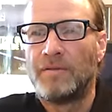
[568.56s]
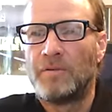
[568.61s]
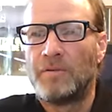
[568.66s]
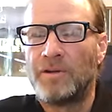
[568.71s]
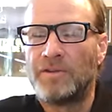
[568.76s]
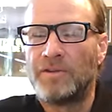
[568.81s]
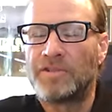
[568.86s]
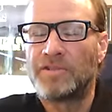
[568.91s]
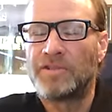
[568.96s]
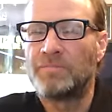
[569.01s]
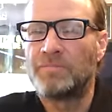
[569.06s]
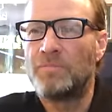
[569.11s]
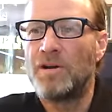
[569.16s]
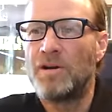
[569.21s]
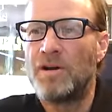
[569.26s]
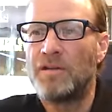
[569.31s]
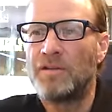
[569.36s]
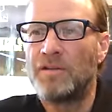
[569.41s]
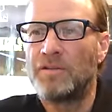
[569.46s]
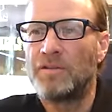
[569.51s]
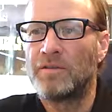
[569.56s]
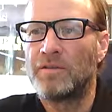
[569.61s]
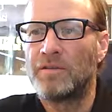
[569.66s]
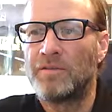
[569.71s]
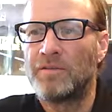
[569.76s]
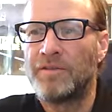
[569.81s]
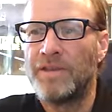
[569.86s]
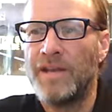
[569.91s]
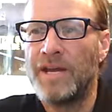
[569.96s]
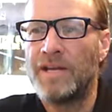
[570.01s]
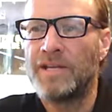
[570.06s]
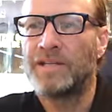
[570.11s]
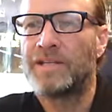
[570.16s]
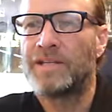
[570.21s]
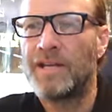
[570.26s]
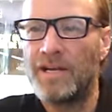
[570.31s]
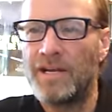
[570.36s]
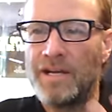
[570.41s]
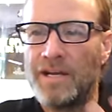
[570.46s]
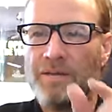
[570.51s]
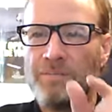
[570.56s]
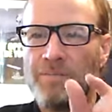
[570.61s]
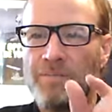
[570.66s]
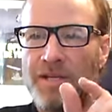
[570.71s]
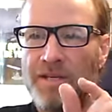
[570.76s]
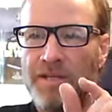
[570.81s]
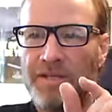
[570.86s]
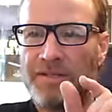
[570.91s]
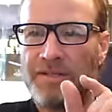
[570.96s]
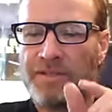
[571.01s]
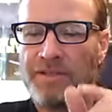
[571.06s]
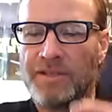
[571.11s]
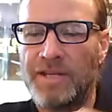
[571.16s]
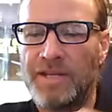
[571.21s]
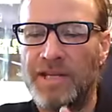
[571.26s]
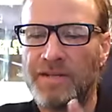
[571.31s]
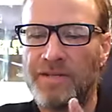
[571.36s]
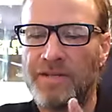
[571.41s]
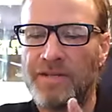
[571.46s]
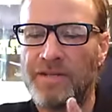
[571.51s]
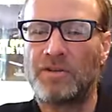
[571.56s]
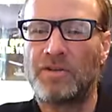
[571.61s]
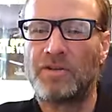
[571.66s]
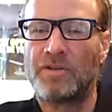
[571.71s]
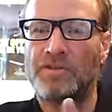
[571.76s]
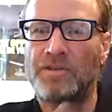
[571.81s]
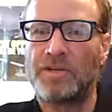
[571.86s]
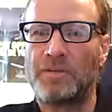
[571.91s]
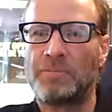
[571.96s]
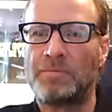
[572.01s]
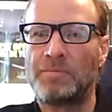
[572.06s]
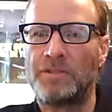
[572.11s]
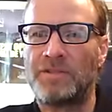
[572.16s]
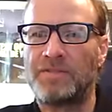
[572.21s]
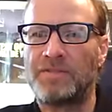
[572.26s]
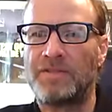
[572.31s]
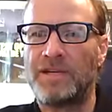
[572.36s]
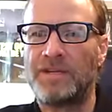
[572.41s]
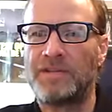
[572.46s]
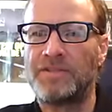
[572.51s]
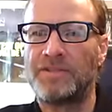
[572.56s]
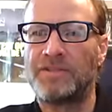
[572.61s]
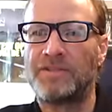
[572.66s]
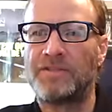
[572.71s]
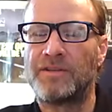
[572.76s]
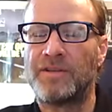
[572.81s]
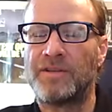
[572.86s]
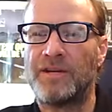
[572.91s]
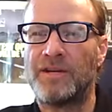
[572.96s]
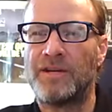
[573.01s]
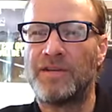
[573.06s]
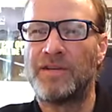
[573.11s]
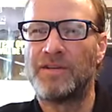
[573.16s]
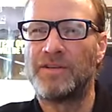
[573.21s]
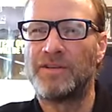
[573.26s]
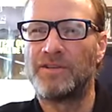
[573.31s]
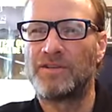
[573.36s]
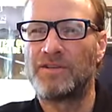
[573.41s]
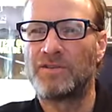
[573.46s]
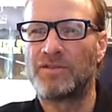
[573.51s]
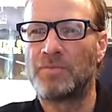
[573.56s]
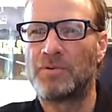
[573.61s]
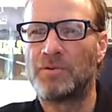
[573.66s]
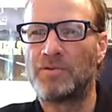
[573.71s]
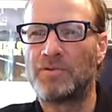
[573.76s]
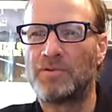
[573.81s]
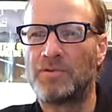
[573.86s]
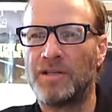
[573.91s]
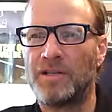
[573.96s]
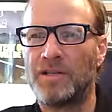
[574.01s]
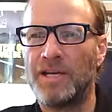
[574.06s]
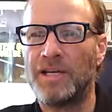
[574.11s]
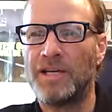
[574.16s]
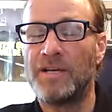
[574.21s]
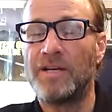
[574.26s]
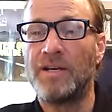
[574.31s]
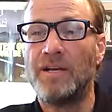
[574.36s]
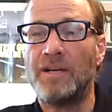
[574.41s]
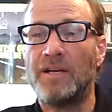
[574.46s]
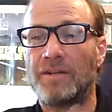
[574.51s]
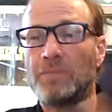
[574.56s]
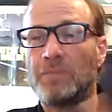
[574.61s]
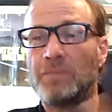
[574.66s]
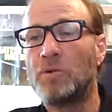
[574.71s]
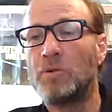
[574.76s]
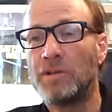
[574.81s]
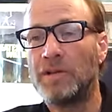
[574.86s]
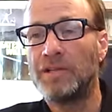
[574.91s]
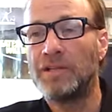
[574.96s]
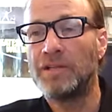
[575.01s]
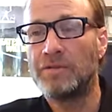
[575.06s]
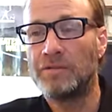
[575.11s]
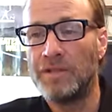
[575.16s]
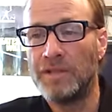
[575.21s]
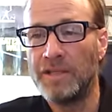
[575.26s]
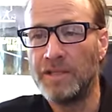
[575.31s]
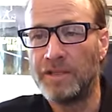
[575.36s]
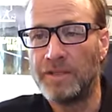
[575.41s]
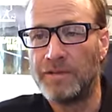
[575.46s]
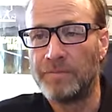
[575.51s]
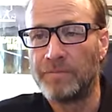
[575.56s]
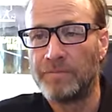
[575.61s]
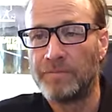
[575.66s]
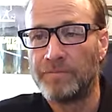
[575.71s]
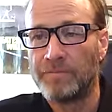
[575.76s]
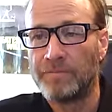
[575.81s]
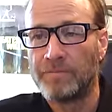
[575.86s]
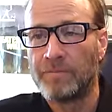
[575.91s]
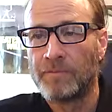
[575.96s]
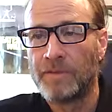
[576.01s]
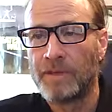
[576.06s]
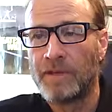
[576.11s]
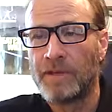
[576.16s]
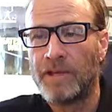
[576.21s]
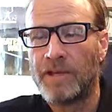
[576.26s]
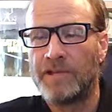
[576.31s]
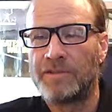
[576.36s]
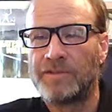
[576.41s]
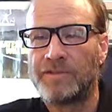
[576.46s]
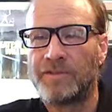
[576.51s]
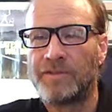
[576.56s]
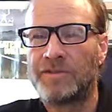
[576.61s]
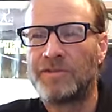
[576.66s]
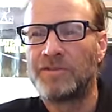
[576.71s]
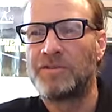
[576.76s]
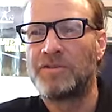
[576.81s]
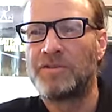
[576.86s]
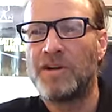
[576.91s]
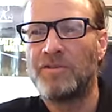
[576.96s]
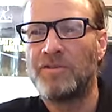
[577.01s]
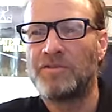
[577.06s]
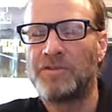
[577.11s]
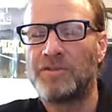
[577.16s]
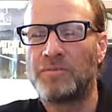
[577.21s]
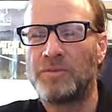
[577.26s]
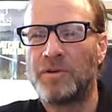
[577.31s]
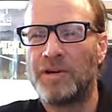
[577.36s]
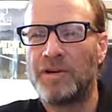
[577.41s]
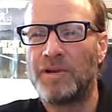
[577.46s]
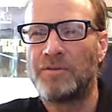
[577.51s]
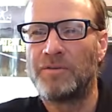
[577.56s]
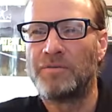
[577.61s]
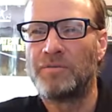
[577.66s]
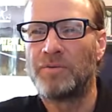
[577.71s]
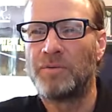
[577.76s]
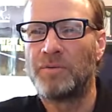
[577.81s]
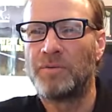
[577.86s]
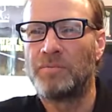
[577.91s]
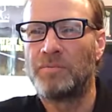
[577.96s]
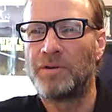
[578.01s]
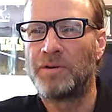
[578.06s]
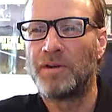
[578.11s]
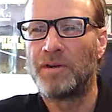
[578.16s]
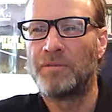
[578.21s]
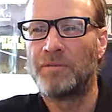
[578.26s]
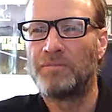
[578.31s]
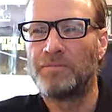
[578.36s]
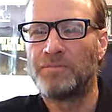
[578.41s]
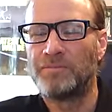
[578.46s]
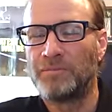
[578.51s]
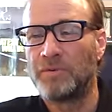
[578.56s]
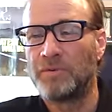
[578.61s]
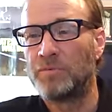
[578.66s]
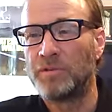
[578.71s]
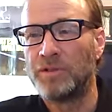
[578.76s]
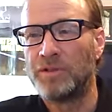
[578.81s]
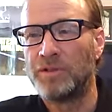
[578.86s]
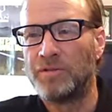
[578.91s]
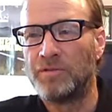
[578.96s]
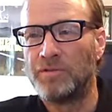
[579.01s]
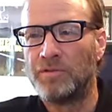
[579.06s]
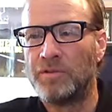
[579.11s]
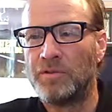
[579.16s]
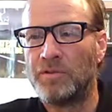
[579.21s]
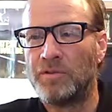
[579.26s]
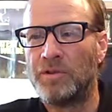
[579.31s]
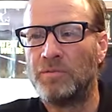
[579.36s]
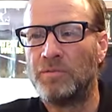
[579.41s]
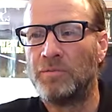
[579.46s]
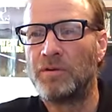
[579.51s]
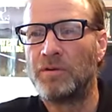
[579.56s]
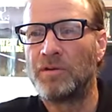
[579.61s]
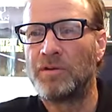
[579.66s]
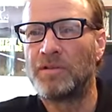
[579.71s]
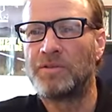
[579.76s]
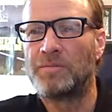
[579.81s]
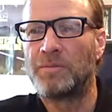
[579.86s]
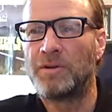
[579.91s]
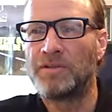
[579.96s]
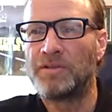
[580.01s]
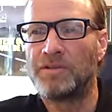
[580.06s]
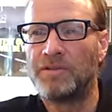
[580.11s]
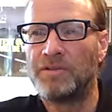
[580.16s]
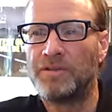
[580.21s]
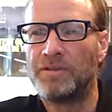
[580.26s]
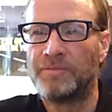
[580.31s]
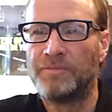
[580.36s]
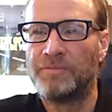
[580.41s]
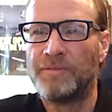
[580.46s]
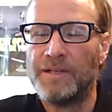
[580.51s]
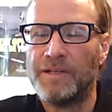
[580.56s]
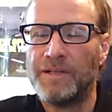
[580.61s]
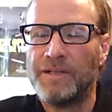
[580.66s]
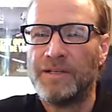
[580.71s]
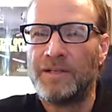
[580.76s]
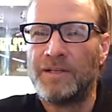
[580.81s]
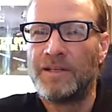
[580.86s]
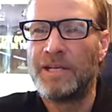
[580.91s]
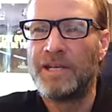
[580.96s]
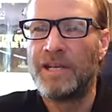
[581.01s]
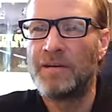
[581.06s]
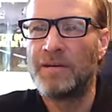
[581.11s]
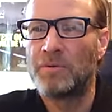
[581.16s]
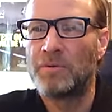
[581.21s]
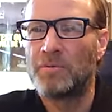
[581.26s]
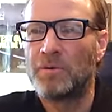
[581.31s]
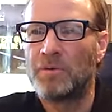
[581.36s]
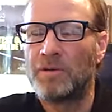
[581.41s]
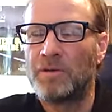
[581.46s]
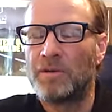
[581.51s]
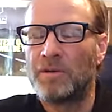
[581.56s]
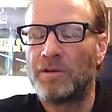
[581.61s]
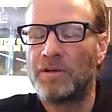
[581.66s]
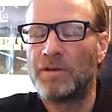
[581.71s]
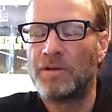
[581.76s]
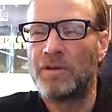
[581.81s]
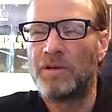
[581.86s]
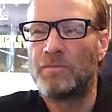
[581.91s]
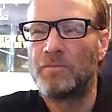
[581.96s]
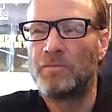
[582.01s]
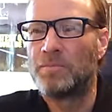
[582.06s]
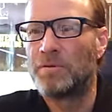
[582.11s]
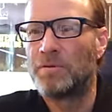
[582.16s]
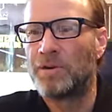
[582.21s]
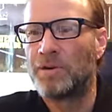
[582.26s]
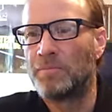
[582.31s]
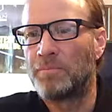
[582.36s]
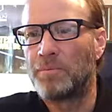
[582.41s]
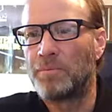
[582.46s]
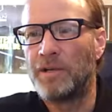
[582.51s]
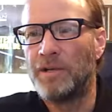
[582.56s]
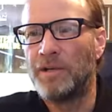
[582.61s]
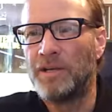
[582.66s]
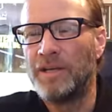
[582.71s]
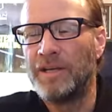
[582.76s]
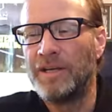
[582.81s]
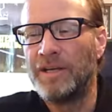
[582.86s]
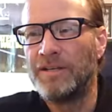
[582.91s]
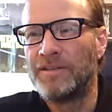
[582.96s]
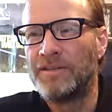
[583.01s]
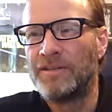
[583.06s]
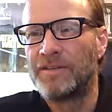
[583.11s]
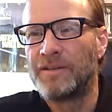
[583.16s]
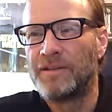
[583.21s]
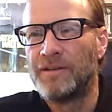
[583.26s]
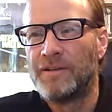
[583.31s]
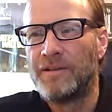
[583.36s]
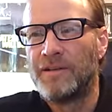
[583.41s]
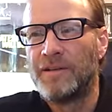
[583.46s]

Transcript: Well, the smaller that time is that the charge coupling device is exposed to light, the more light you need. And so this is often why we'll put up, when we do 2D work, especially in camera work, we'll put up bright lights